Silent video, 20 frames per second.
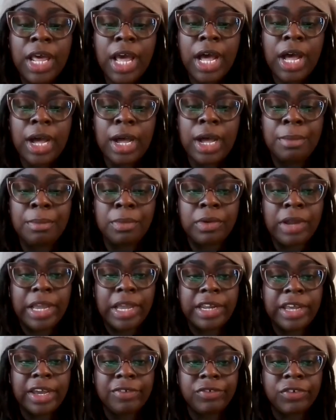Right
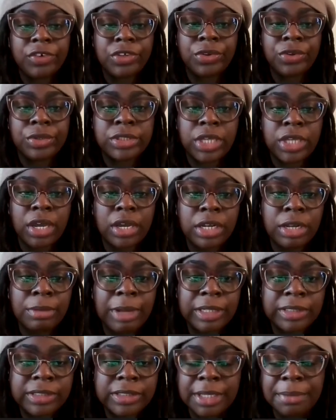after you were talking
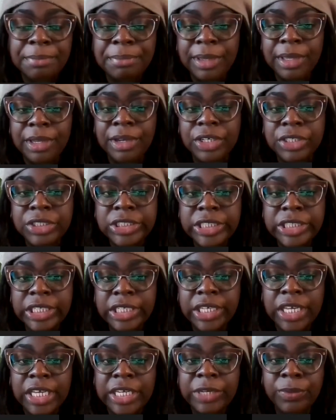about temping our
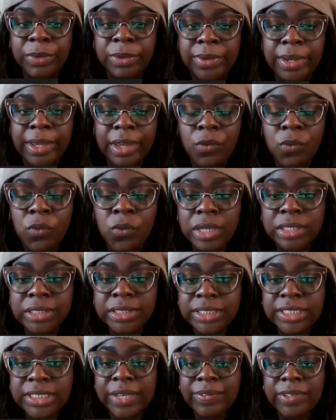chicken, we were at
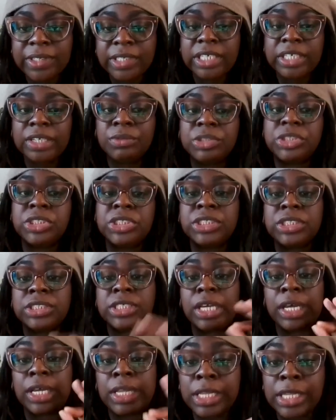170, which is
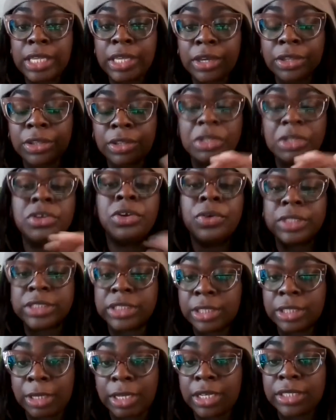the clear, it's
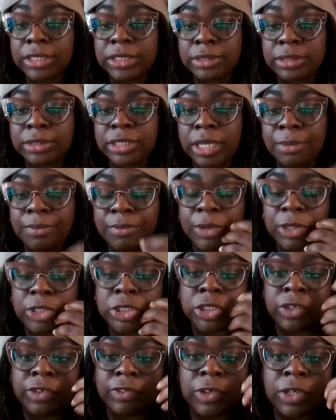the good
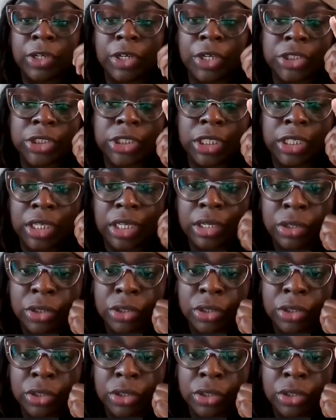temperature for your chicken.